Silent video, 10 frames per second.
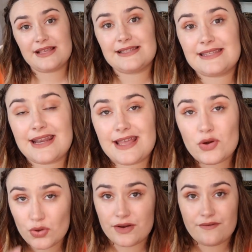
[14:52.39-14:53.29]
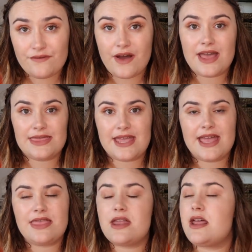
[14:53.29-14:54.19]
things that I couldn't find
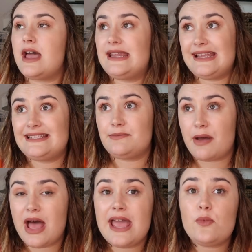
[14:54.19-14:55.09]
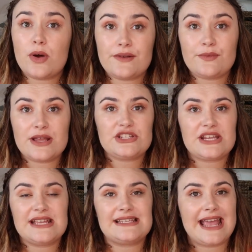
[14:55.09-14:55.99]
there that I need to buy, one of which
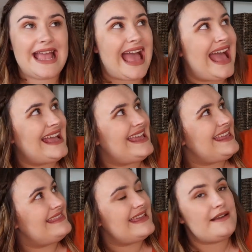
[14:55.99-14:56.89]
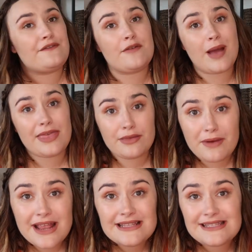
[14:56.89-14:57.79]
is a hangy thing for my
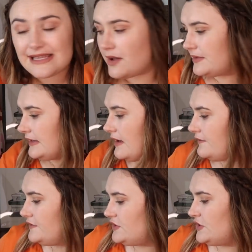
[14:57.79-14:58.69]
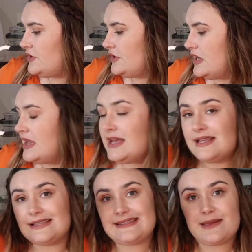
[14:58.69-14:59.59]
threads. I would love to
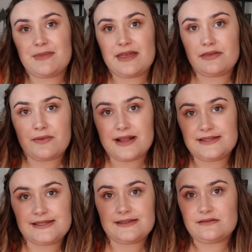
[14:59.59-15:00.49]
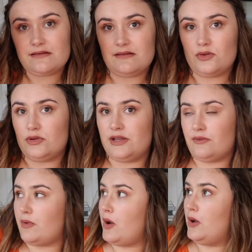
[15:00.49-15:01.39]
Set my threads all in a
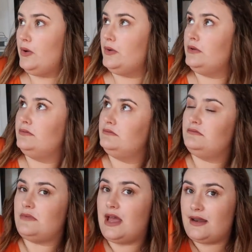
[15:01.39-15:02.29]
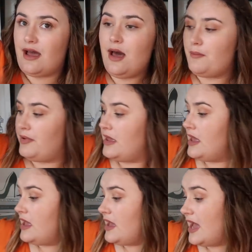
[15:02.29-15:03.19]
row and up.
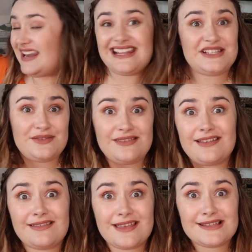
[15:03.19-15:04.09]
Unless you think